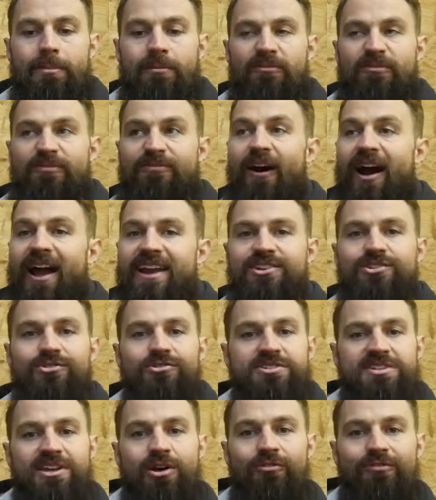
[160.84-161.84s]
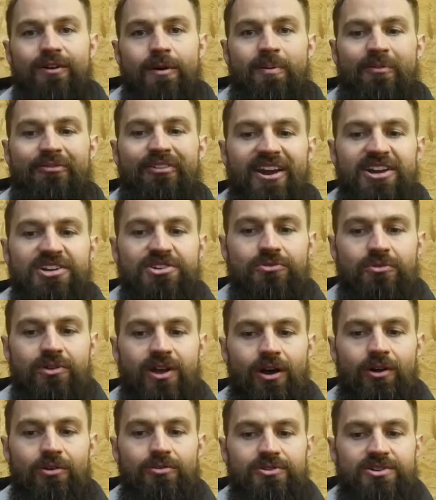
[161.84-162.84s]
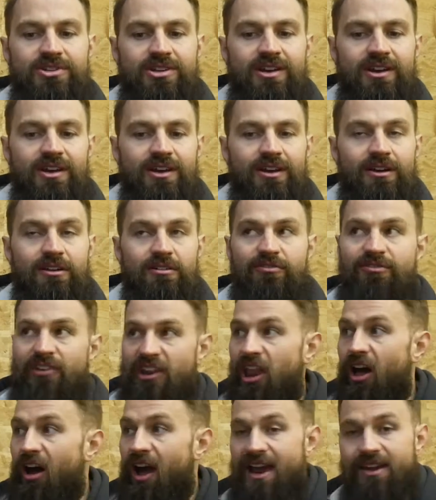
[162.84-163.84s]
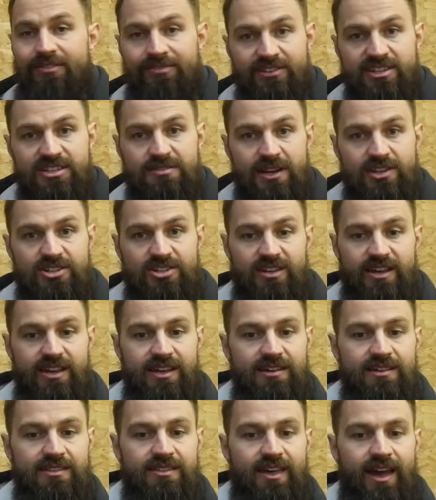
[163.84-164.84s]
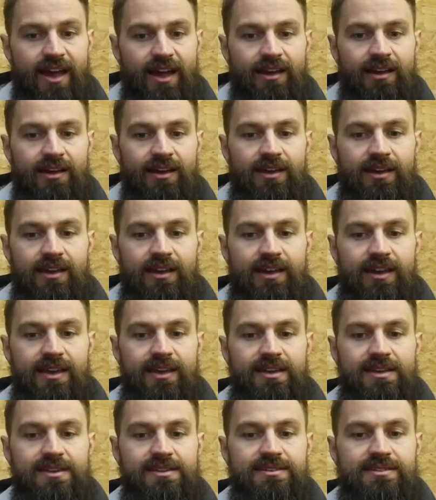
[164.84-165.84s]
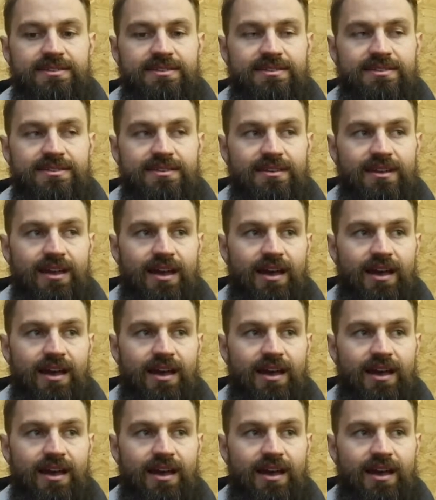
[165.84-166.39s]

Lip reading: find yourself a professional coach for life, especially that is